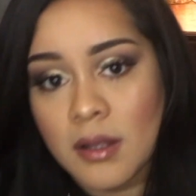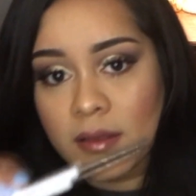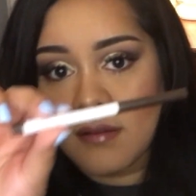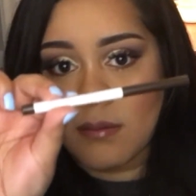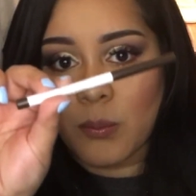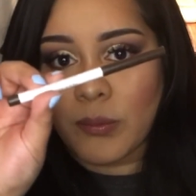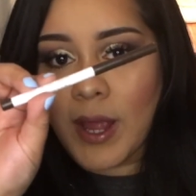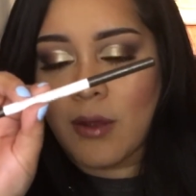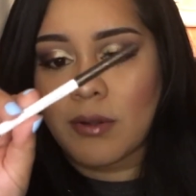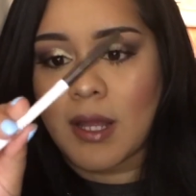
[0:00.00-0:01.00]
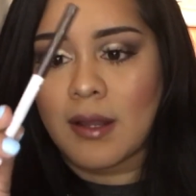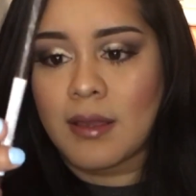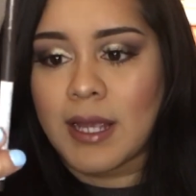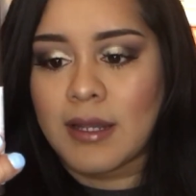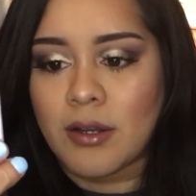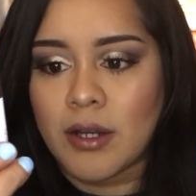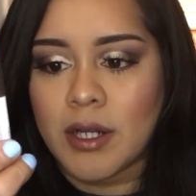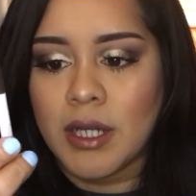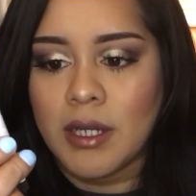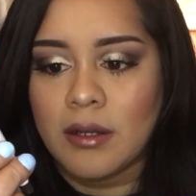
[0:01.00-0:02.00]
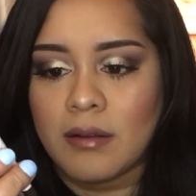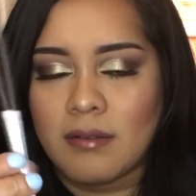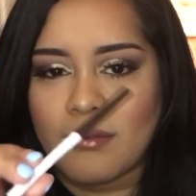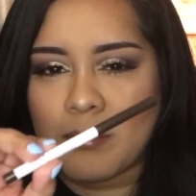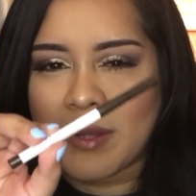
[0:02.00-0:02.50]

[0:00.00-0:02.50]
this brown liner. It's from